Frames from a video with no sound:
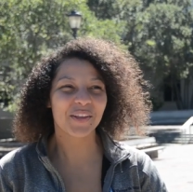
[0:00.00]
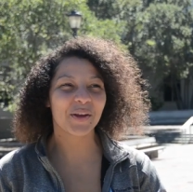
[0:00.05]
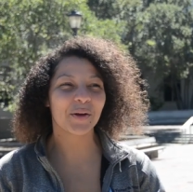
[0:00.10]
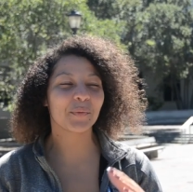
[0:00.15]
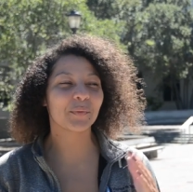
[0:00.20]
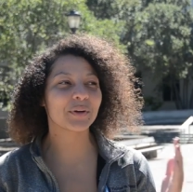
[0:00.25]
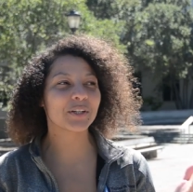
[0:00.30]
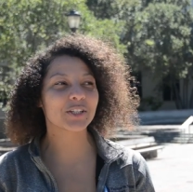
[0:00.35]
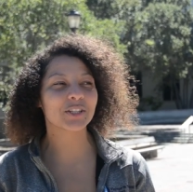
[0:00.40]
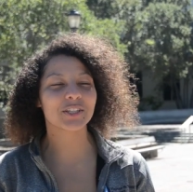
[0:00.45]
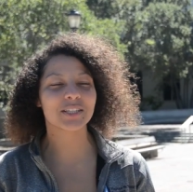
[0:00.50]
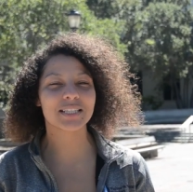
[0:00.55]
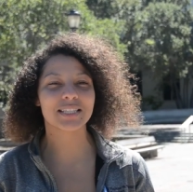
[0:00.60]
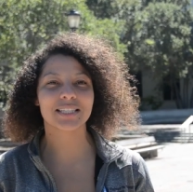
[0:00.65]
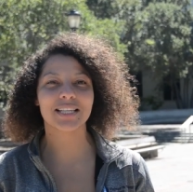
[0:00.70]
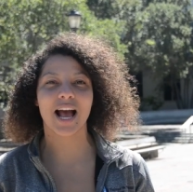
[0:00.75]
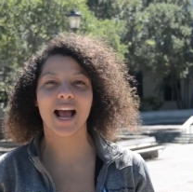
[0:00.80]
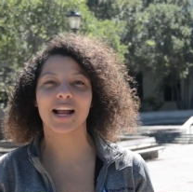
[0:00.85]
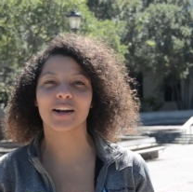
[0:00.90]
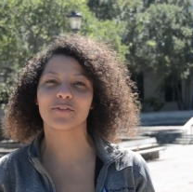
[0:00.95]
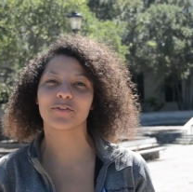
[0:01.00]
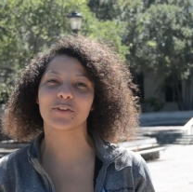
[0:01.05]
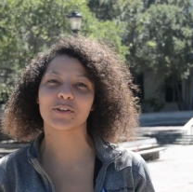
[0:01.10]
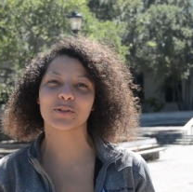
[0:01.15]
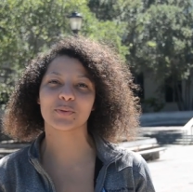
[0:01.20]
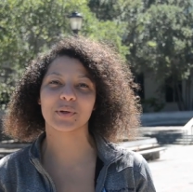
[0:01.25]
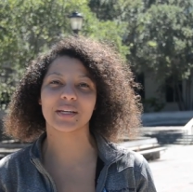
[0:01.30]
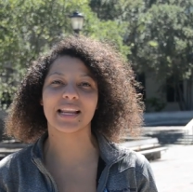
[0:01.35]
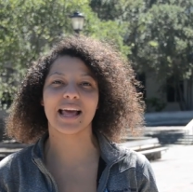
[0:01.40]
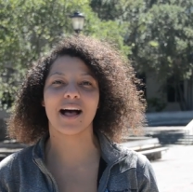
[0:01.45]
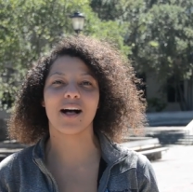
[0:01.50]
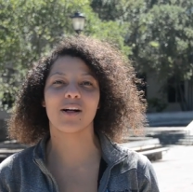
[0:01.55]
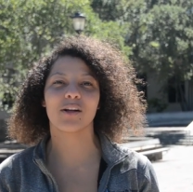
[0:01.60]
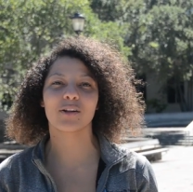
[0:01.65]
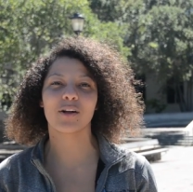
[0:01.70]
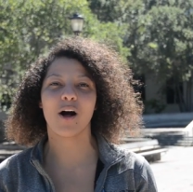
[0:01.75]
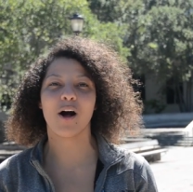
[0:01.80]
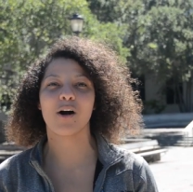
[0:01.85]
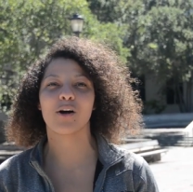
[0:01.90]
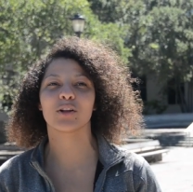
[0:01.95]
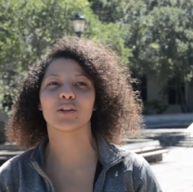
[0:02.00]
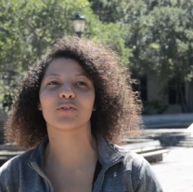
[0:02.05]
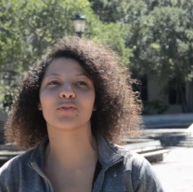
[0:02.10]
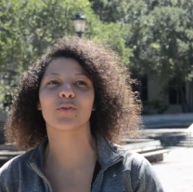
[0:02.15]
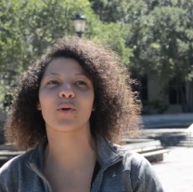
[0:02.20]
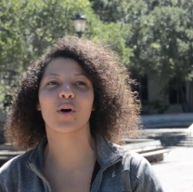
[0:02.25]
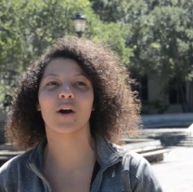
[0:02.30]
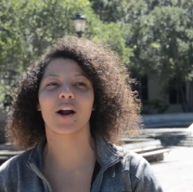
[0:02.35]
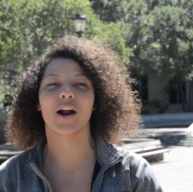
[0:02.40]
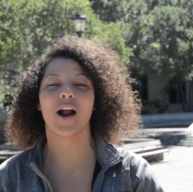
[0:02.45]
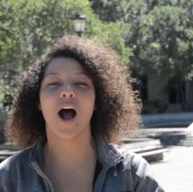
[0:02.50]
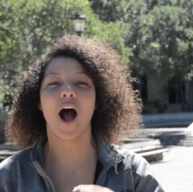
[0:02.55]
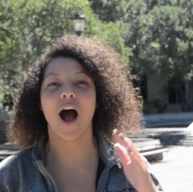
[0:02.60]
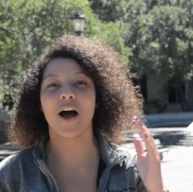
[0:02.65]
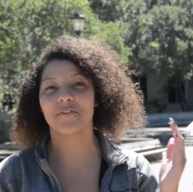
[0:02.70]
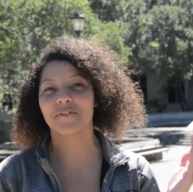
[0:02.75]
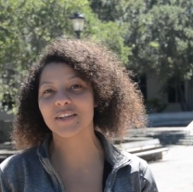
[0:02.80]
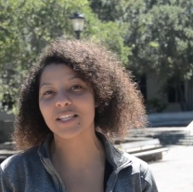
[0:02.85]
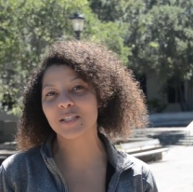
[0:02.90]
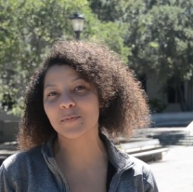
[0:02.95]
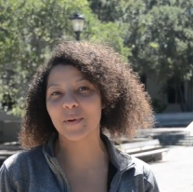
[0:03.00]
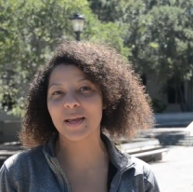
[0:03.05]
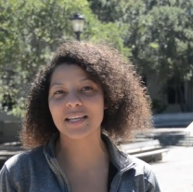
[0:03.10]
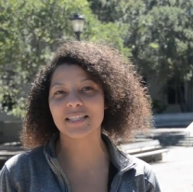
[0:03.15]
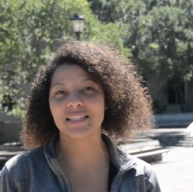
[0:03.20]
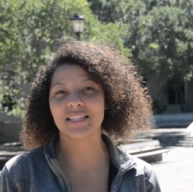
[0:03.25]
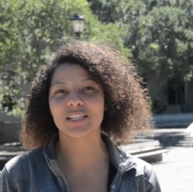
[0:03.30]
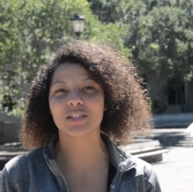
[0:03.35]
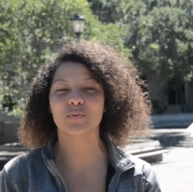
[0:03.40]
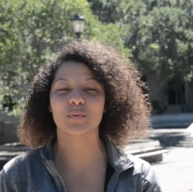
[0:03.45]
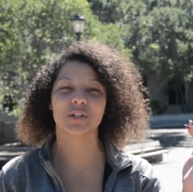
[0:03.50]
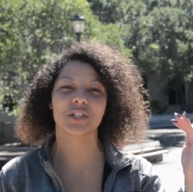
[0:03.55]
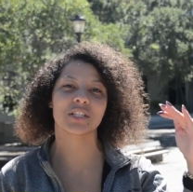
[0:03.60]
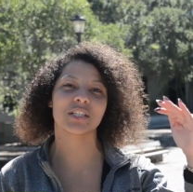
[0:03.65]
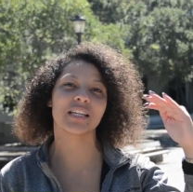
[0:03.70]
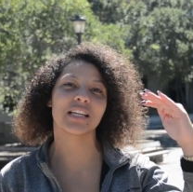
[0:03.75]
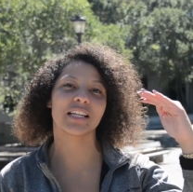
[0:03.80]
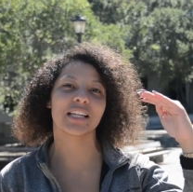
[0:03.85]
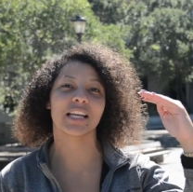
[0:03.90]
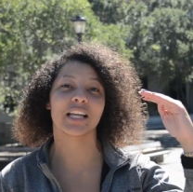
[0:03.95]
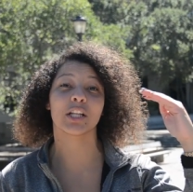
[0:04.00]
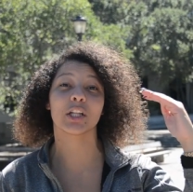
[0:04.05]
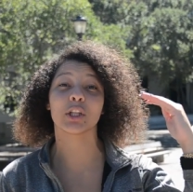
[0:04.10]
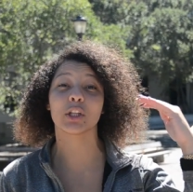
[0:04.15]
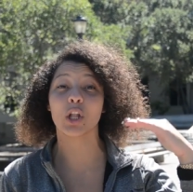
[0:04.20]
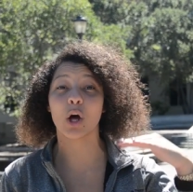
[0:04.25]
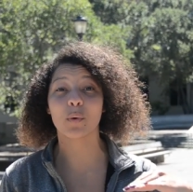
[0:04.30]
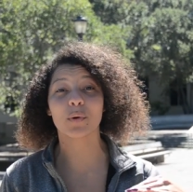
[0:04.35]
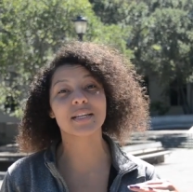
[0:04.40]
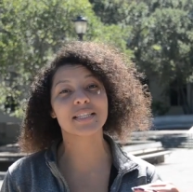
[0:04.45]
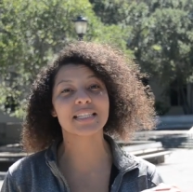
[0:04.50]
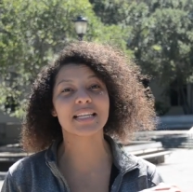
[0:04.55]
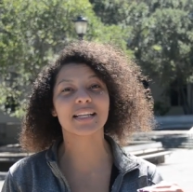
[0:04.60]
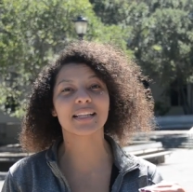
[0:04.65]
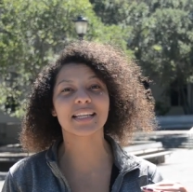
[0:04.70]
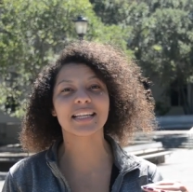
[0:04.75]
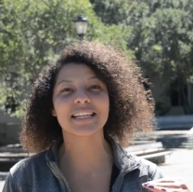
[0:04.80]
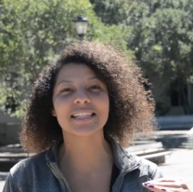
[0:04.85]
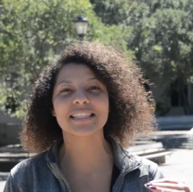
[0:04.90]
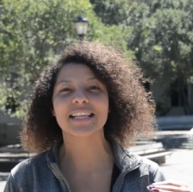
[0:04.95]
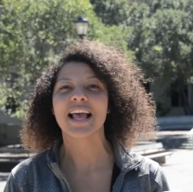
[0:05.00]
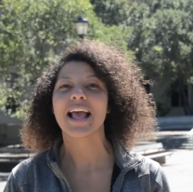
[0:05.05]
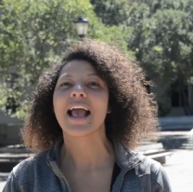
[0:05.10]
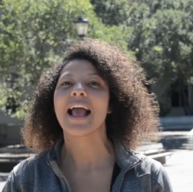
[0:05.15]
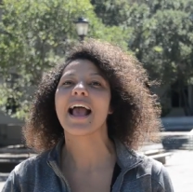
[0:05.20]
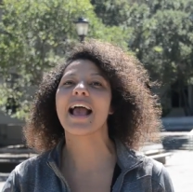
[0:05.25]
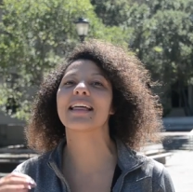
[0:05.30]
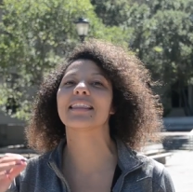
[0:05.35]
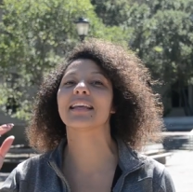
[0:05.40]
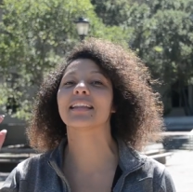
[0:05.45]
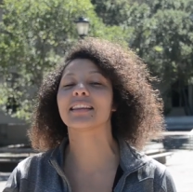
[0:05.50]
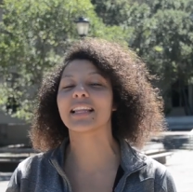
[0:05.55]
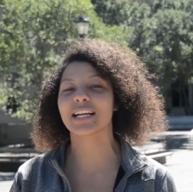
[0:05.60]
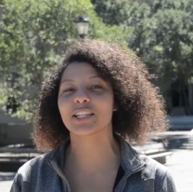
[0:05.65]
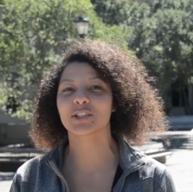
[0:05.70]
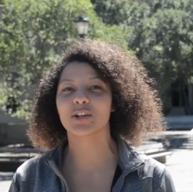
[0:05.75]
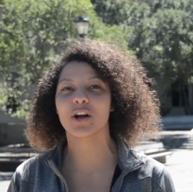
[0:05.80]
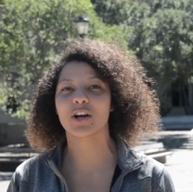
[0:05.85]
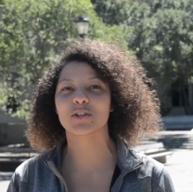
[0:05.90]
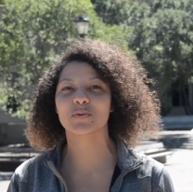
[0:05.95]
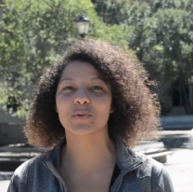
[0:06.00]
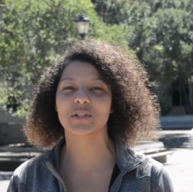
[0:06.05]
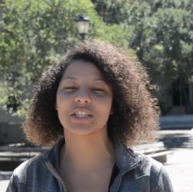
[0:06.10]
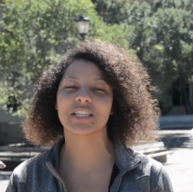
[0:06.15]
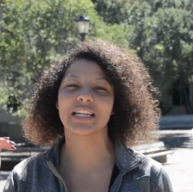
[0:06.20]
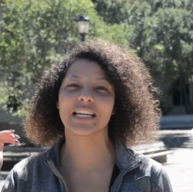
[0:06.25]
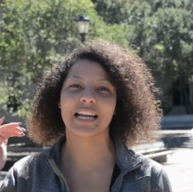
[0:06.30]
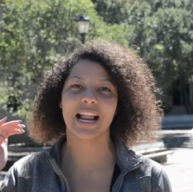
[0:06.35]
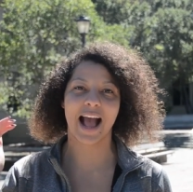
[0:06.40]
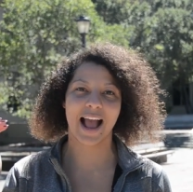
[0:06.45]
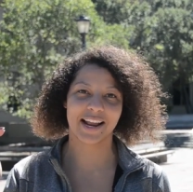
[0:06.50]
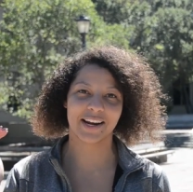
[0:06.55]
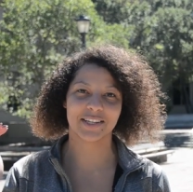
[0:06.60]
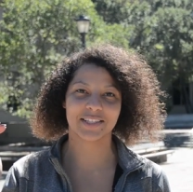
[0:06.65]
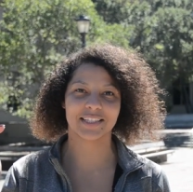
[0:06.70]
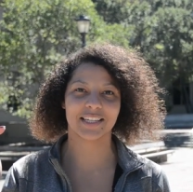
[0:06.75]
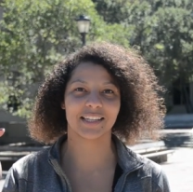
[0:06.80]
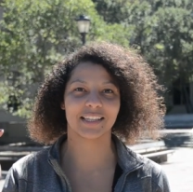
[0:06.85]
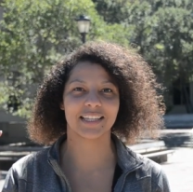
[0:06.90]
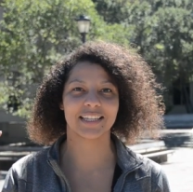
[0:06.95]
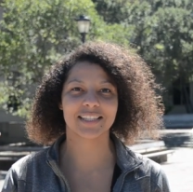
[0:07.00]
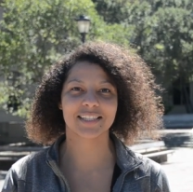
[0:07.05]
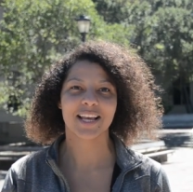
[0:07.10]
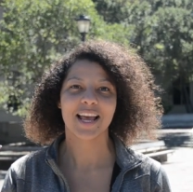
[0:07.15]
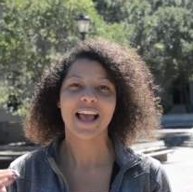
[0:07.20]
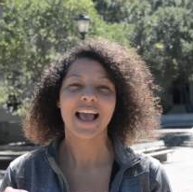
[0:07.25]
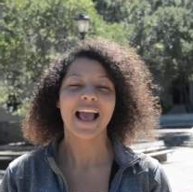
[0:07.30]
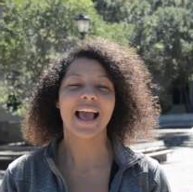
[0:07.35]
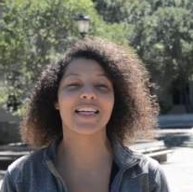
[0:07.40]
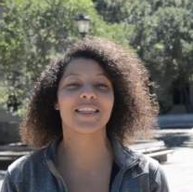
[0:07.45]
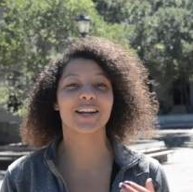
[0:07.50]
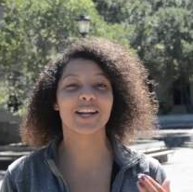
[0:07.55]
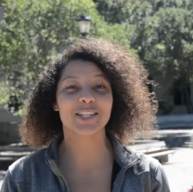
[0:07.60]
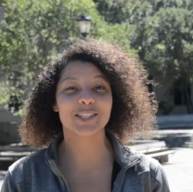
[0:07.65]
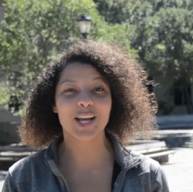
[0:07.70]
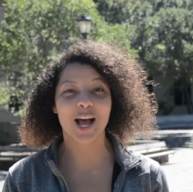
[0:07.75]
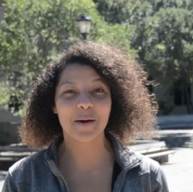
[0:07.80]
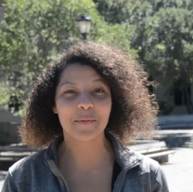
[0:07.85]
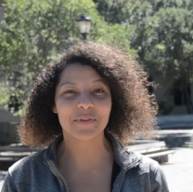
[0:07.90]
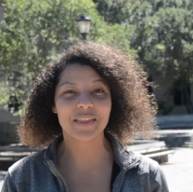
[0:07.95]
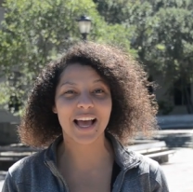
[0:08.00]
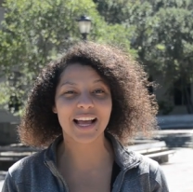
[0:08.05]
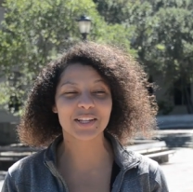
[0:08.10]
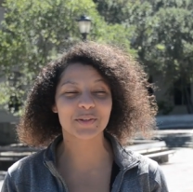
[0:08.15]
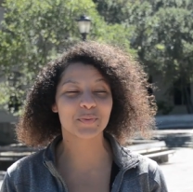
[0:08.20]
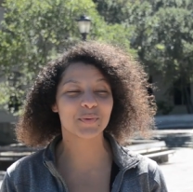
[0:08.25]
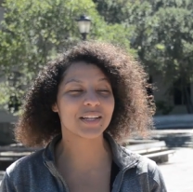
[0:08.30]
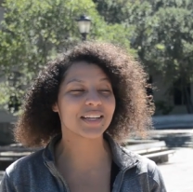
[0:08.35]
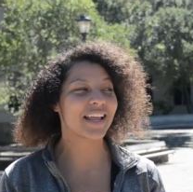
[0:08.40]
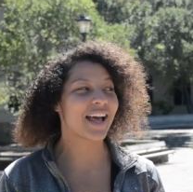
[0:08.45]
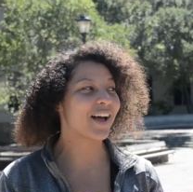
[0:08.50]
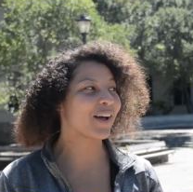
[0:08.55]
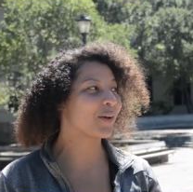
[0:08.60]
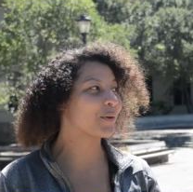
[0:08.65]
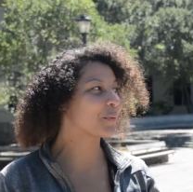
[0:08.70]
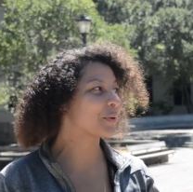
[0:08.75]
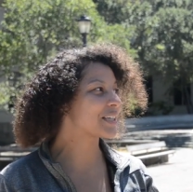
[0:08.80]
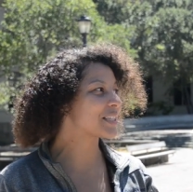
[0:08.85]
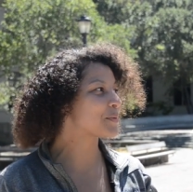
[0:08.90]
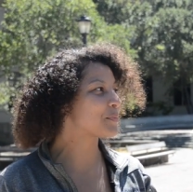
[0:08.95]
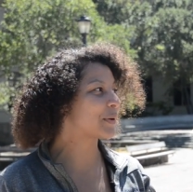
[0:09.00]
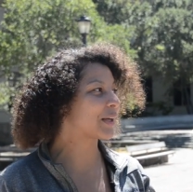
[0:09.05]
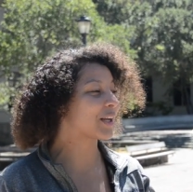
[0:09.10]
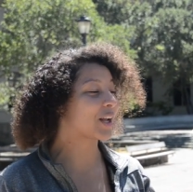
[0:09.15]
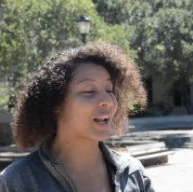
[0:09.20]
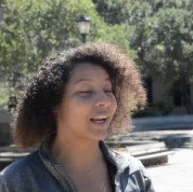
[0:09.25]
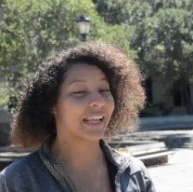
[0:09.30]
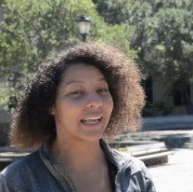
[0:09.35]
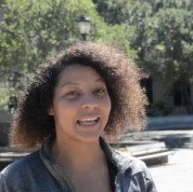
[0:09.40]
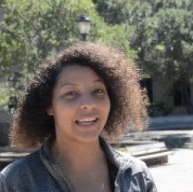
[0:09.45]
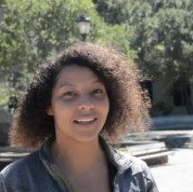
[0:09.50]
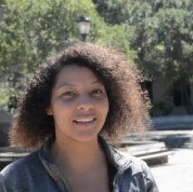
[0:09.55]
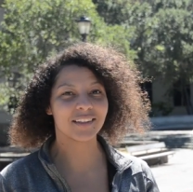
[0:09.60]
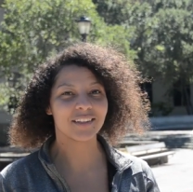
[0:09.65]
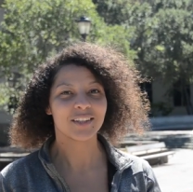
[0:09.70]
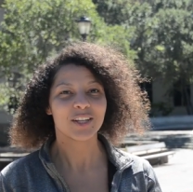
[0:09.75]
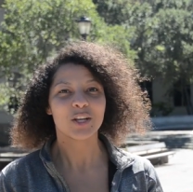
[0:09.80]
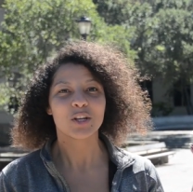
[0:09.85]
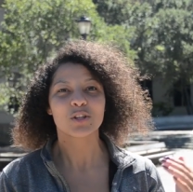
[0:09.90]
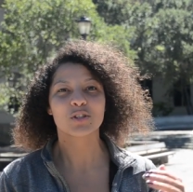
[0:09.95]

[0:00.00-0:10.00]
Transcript: the original design for Dwinelle called for office spaces which needed lower ceilings and then lecture halls which needed higher ceilings. And then on top of that, Dwinelle was built on a hill.